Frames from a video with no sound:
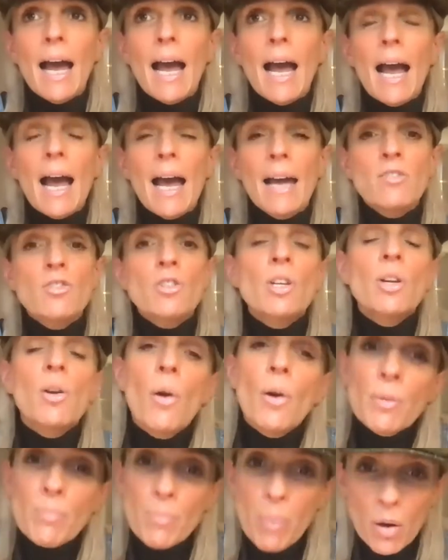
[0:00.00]
And she
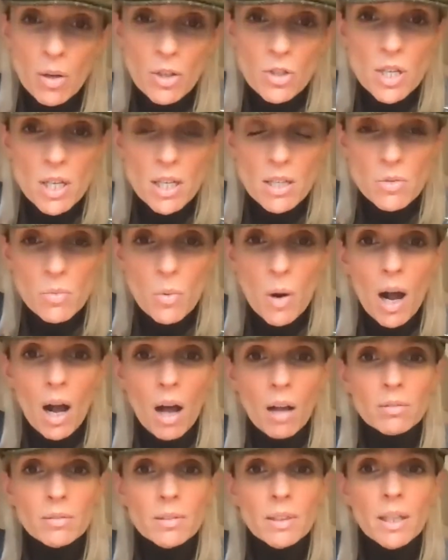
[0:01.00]
got an apology as
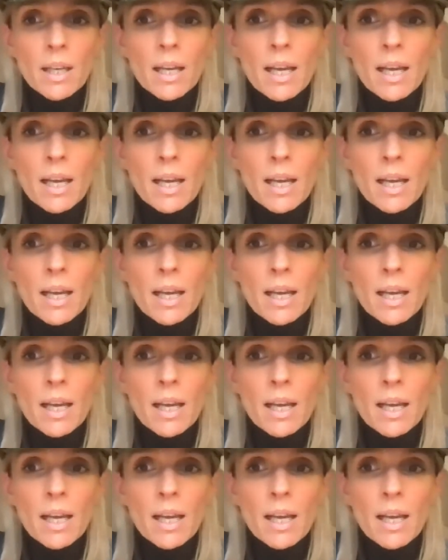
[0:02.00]
well.